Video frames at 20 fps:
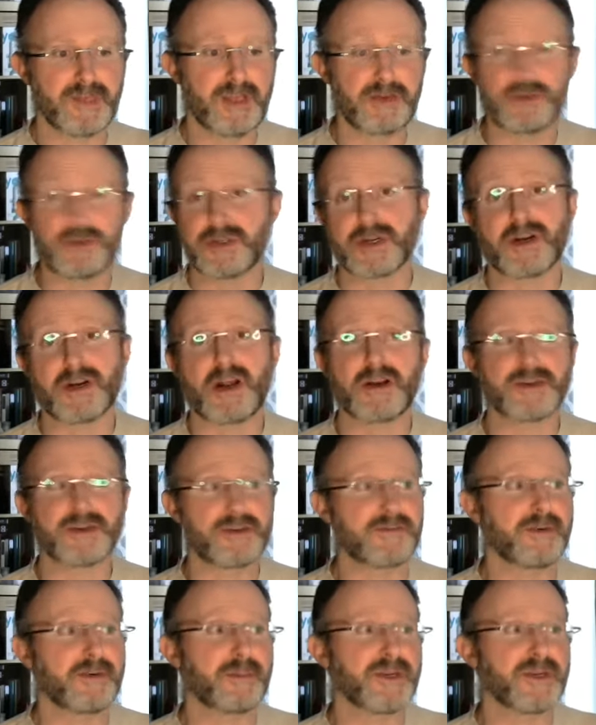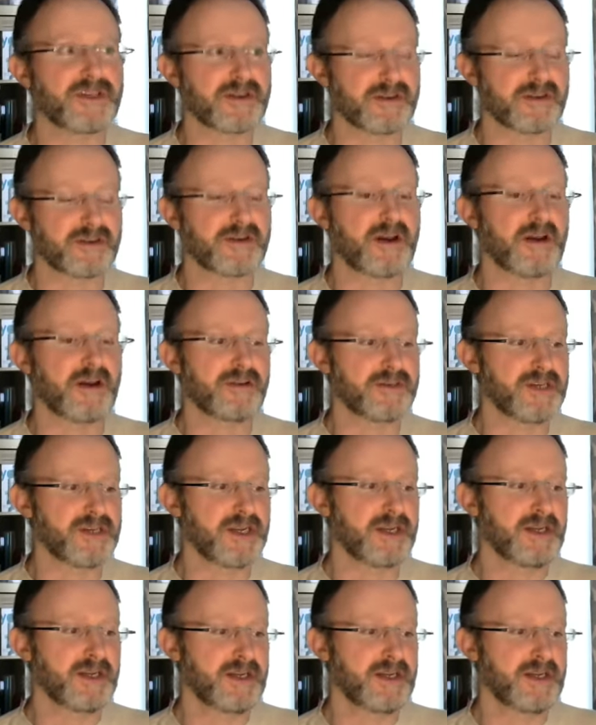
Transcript: into technology, information technology.